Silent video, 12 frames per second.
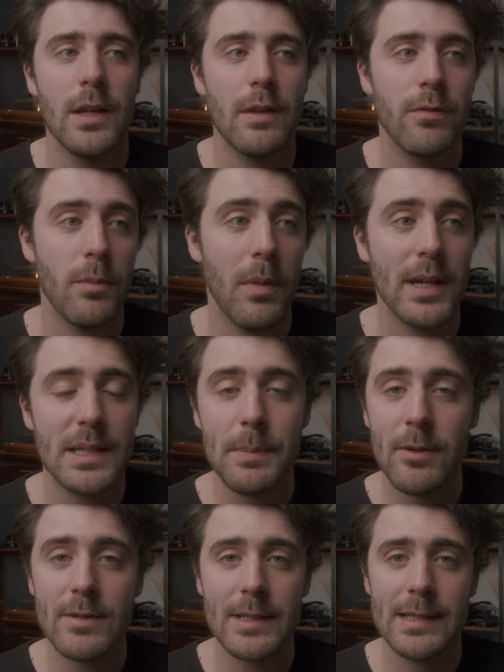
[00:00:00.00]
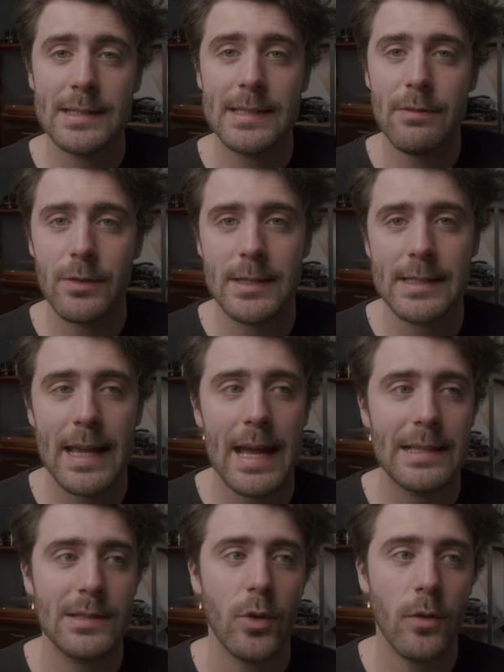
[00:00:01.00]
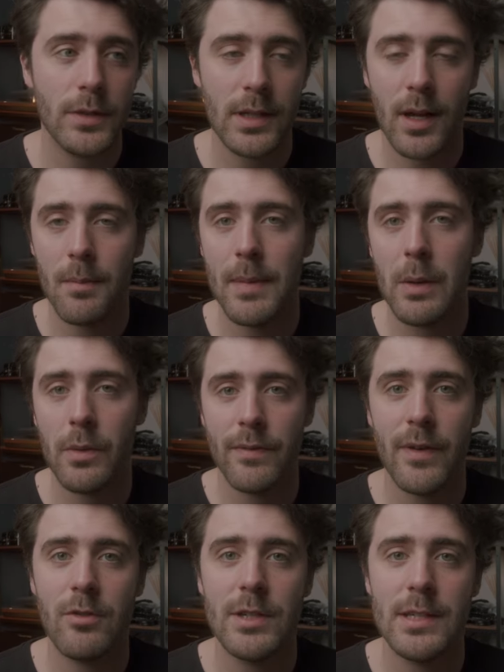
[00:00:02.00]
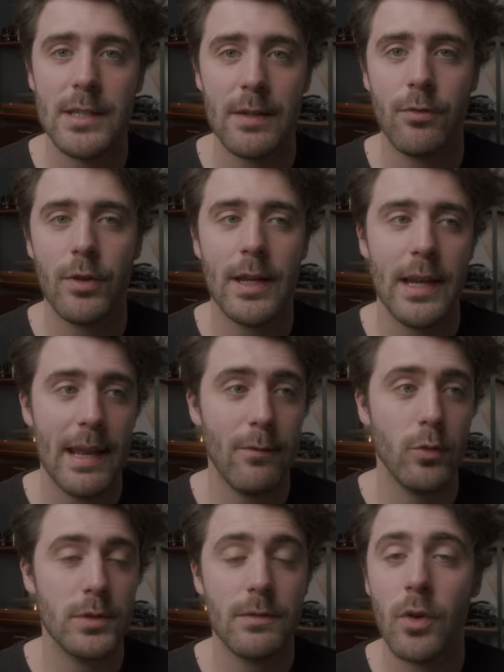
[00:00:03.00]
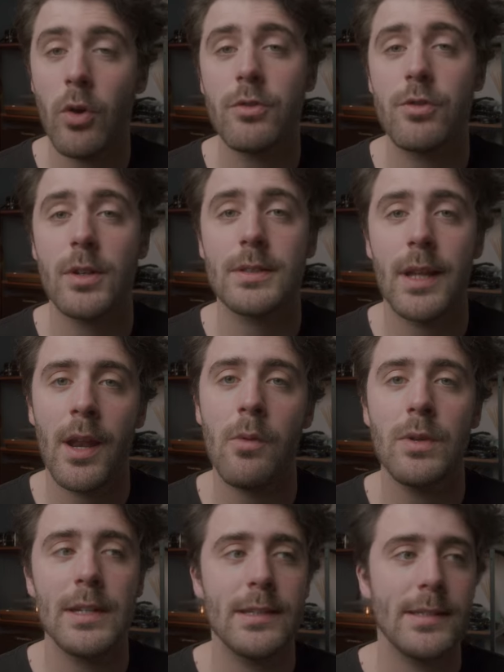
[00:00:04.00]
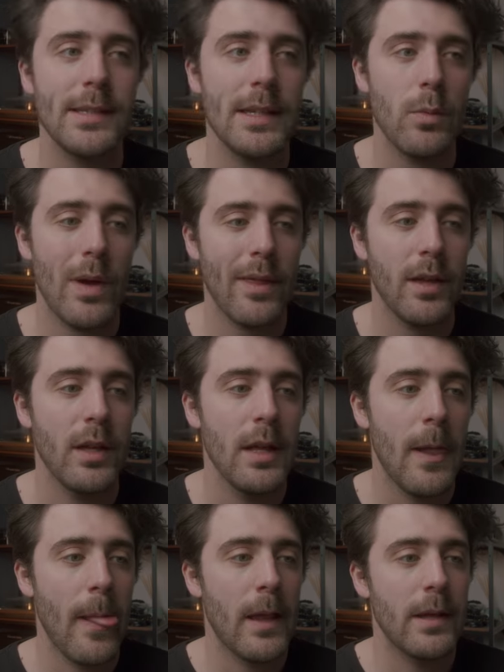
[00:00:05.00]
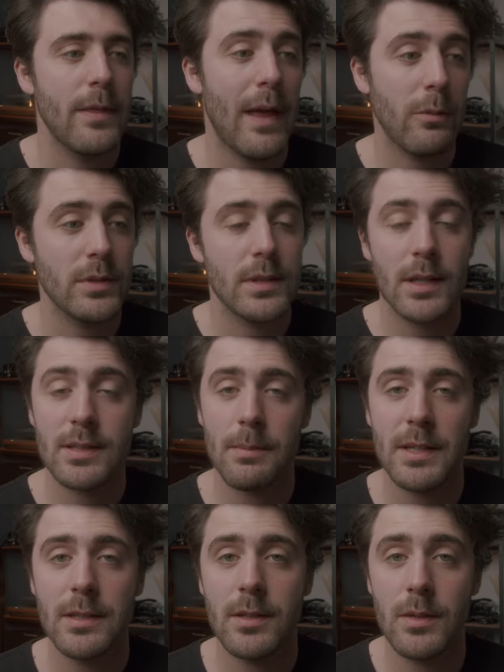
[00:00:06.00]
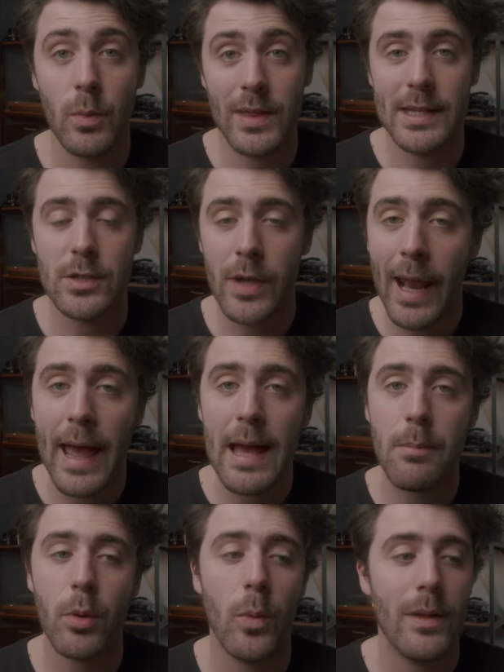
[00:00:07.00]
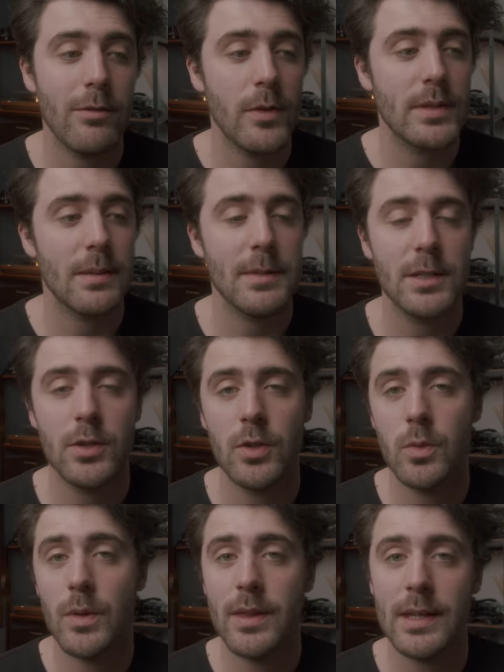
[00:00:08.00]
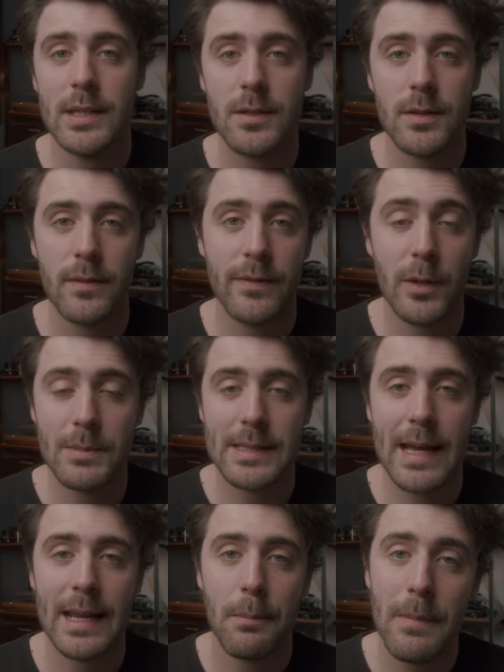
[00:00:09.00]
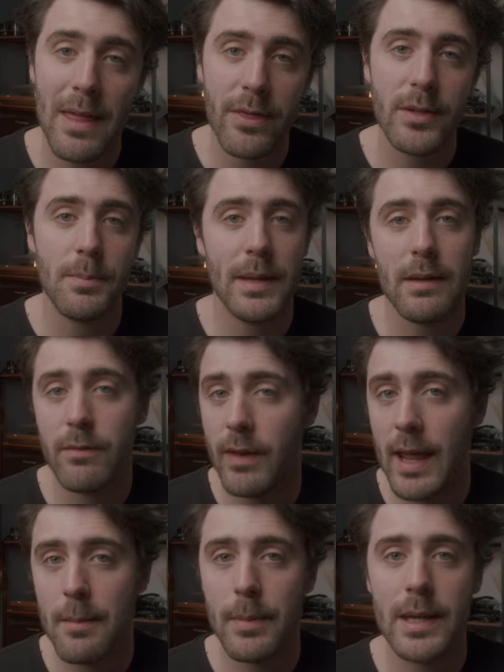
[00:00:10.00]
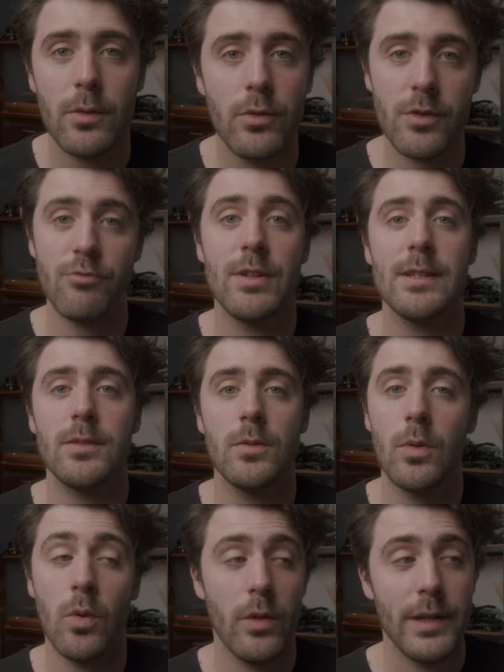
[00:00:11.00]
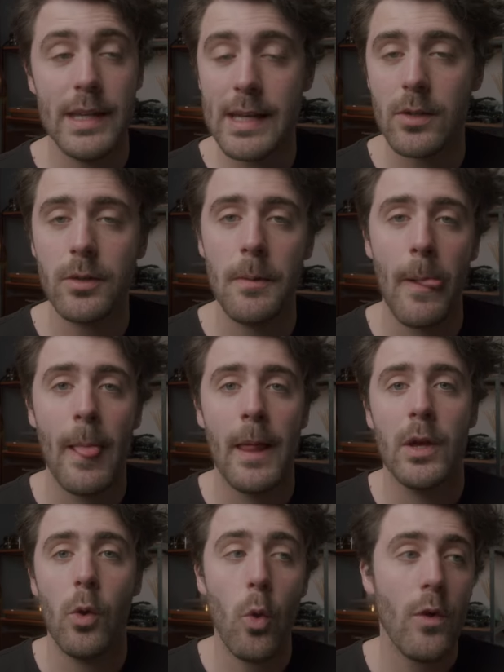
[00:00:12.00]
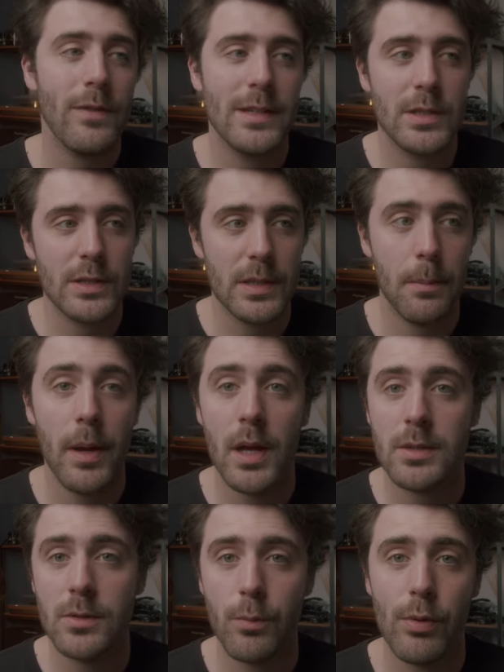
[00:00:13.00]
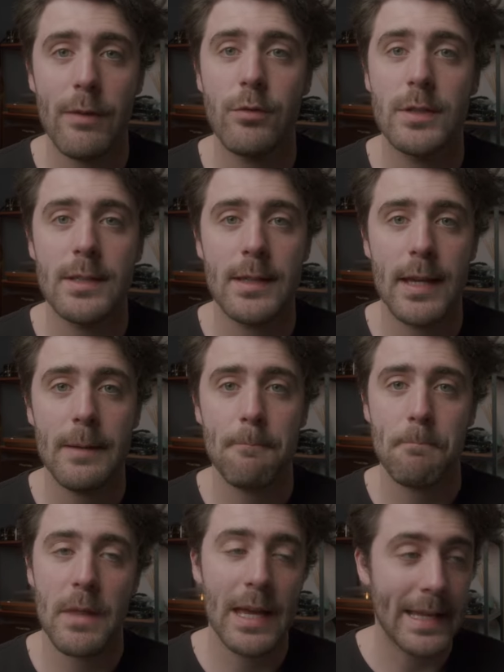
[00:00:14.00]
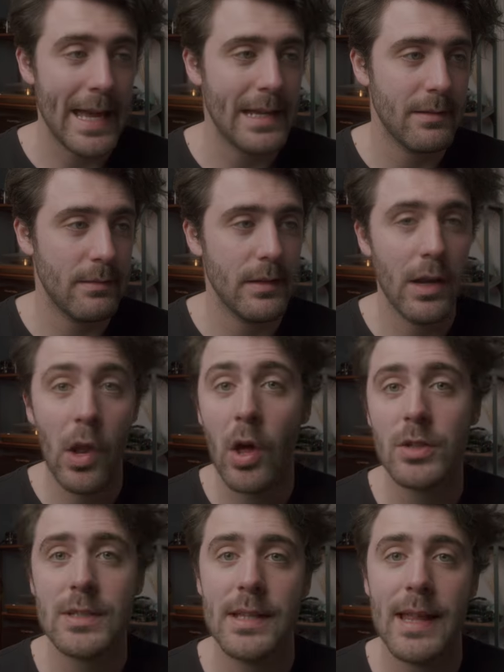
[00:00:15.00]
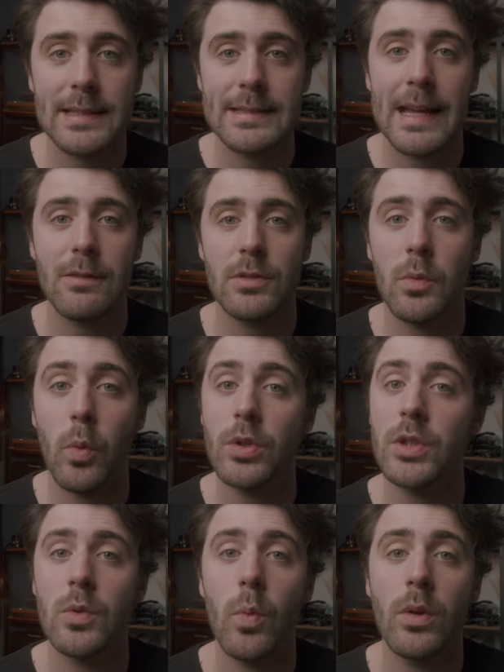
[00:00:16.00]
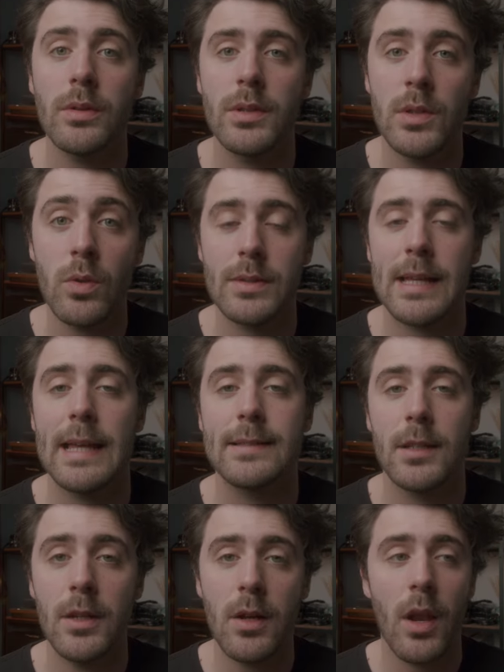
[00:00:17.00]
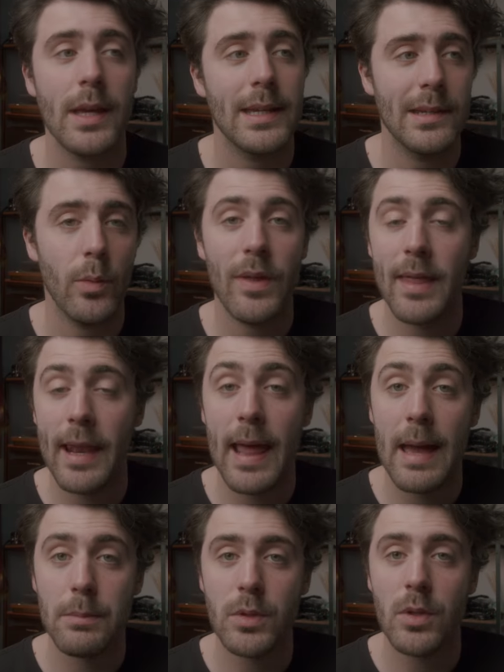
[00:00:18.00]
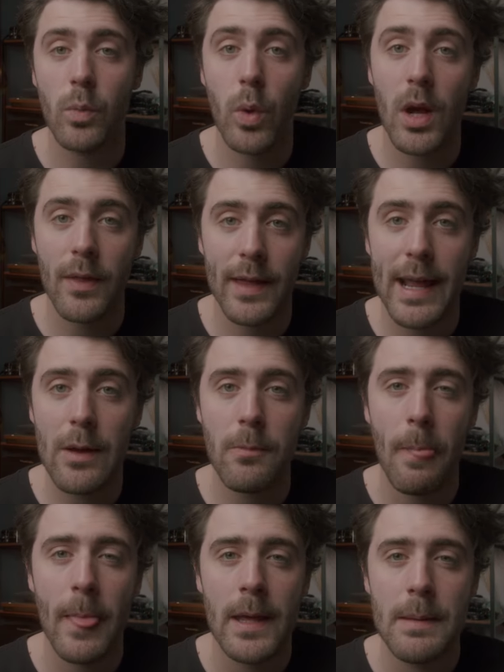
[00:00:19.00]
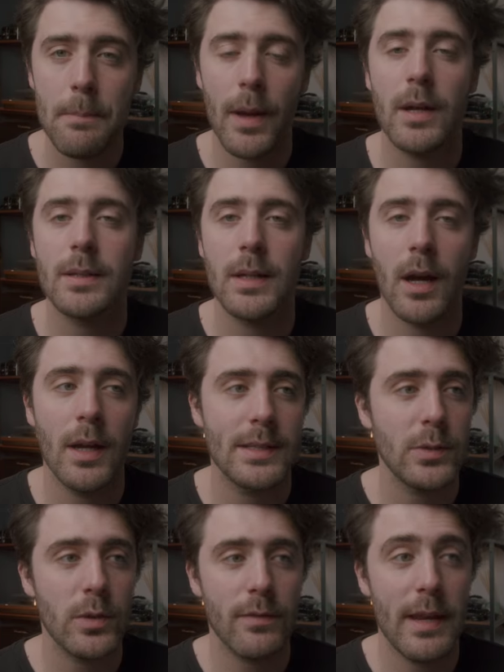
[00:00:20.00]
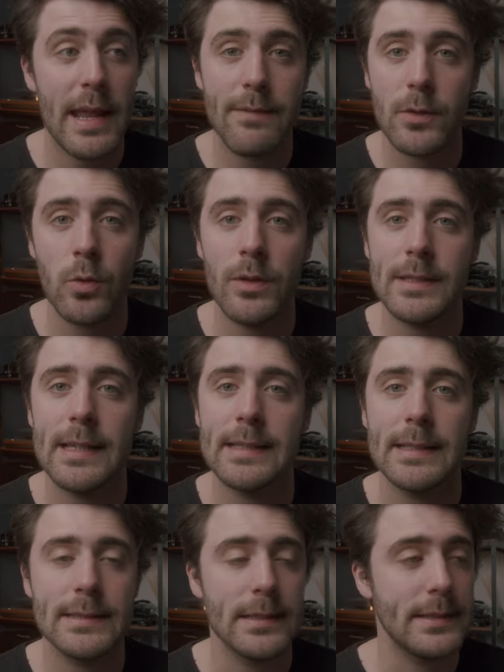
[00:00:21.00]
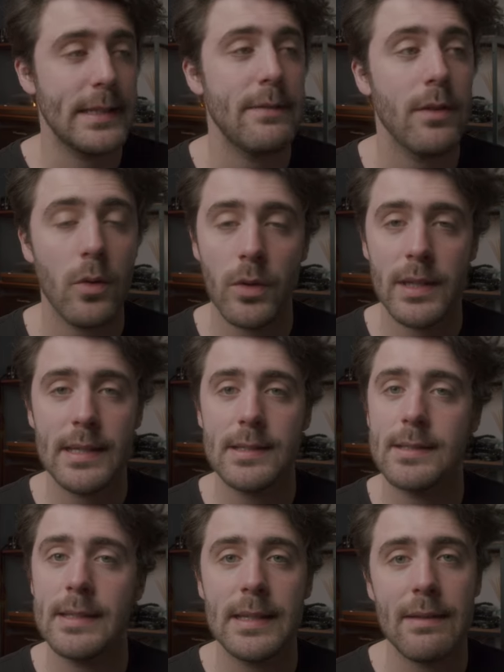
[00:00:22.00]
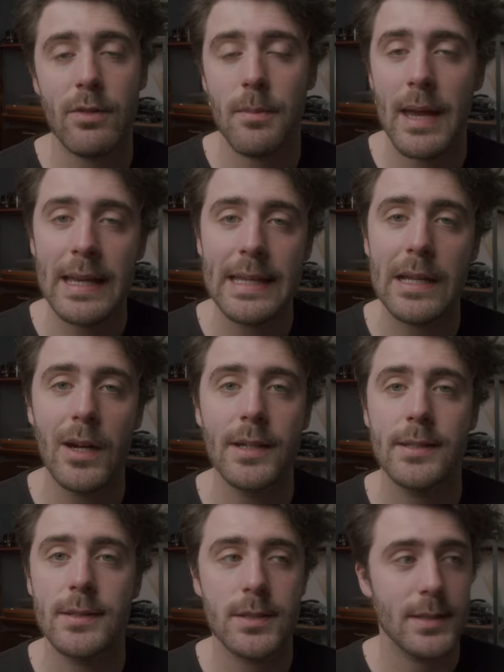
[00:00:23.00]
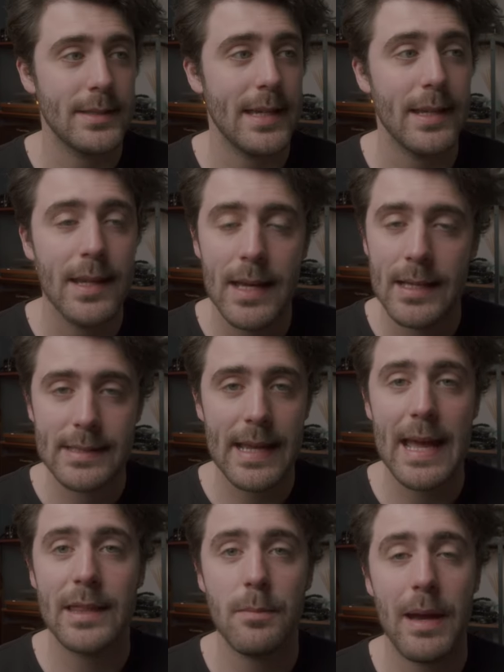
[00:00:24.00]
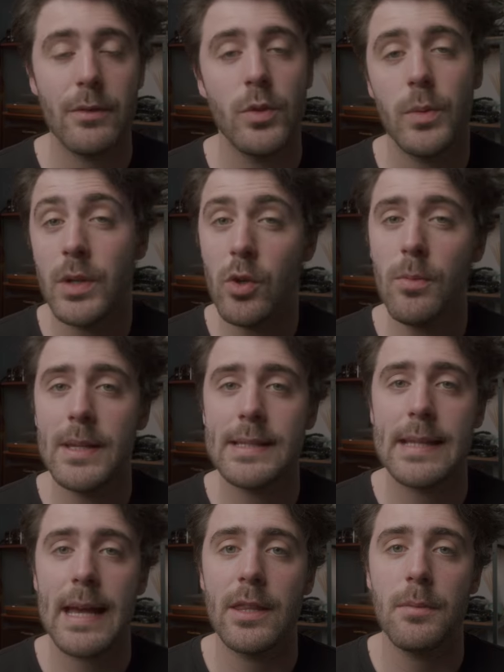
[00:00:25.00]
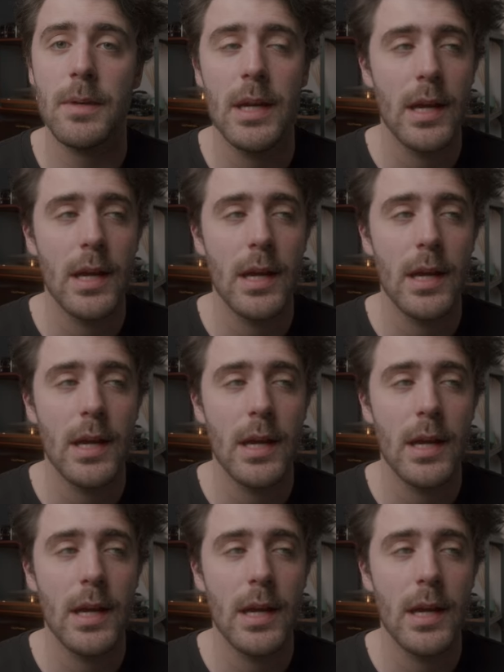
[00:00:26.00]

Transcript: from my experience at least, different scans often come back with very differing levels of contrast. And I wanted to see whether that was uh, something to do with each lab or whether it was something to do with each film scanning method, be it flatbed or Noritsu or the Nikon, or if it's just a personal preference thing. Again, largely that's down to what you want your scans to look like and with a lab you can work that out. But I sort of left all the settings to default on these, didn't give them any guidance, just said scan them how you would normally scan them.